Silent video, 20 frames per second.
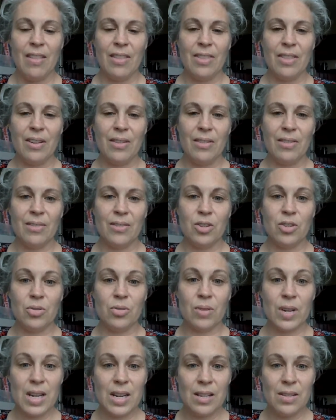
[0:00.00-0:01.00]
the
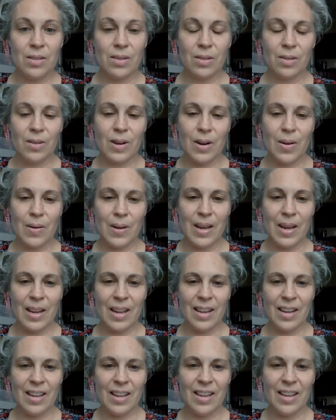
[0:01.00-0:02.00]
trees are
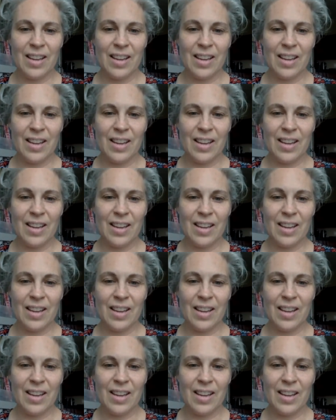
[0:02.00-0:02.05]
growing,